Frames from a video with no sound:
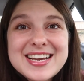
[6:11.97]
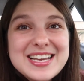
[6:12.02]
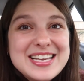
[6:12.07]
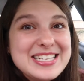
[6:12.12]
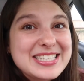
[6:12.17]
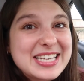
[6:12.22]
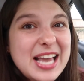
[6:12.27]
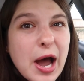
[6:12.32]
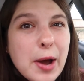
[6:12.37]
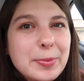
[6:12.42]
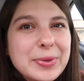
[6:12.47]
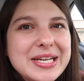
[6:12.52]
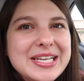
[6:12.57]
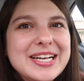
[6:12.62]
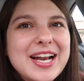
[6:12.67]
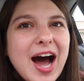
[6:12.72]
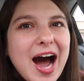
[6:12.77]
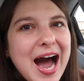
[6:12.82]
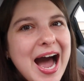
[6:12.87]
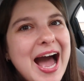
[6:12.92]
He's coming
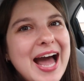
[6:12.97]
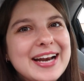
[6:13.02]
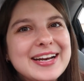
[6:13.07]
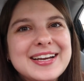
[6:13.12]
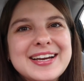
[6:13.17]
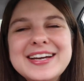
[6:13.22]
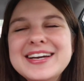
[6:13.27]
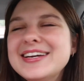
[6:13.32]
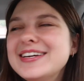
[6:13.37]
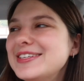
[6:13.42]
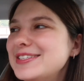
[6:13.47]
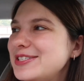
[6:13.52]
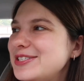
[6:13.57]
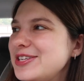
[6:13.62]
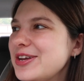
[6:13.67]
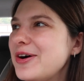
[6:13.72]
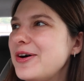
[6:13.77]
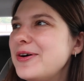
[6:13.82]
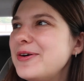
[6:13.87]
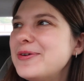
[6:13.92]
in hot.
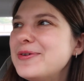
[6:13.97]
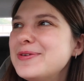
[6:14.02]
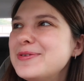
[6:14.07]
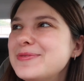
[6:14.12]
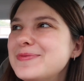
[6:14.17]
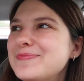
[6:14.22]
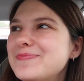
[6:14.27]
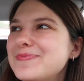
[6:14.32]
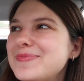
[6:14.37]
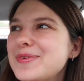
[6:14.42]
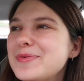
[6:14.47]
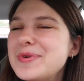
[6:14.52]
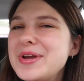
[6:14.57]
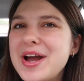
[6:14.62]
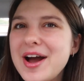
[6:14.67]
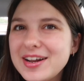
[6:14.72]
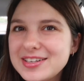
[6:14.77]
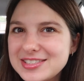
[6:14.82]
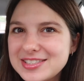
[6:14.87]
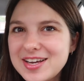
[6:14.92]
So we
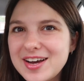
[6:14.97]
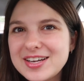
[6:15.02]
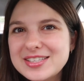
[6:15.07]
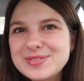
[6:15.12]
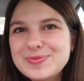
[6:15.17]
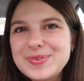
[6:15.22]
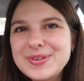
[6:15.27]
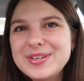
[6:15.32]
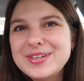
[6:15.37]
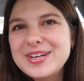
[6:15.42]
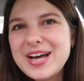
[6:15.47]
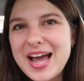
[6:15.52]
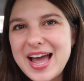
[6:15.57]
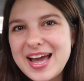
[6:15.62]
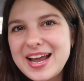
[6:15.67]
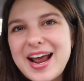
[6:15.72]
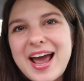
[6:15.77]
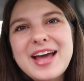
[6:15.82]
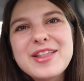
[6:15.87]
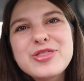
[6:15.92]
got to the hospital. I
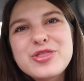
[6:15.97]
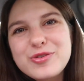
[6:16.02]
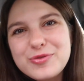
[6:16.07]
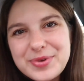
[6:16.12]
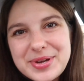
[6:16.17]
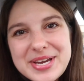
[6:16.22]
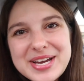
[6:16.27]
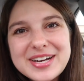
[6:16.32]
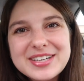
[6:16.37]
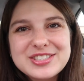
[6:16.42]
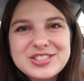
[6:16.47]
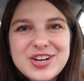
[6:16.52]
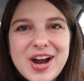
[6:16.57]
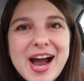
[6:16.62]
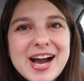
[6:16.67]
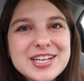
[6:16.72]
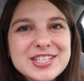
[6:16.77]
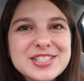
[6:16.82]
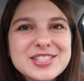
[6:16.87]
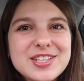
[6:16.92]
had had three
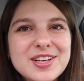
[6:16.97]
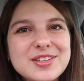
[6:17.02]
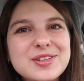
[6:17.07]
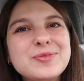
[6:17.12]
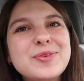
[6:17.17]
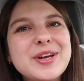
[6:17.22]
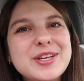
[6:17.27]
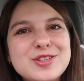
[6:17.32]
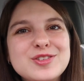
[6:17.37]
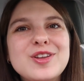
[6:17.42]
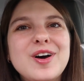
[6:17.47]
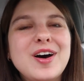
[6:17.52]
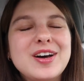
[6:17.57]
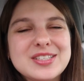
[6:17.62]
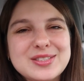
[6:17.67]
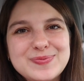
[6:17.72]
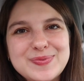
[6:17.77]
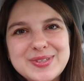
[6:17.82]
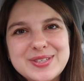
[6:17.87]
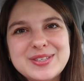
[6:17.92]
contractions on the way to the
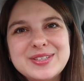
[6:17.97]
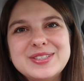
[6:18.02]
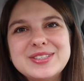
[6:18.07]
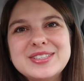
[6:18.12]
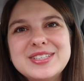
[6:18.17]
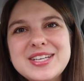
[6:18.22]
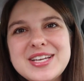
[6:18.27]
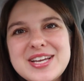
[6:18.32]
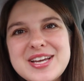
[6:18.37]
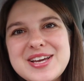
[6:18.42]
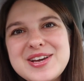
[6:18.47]
hospital.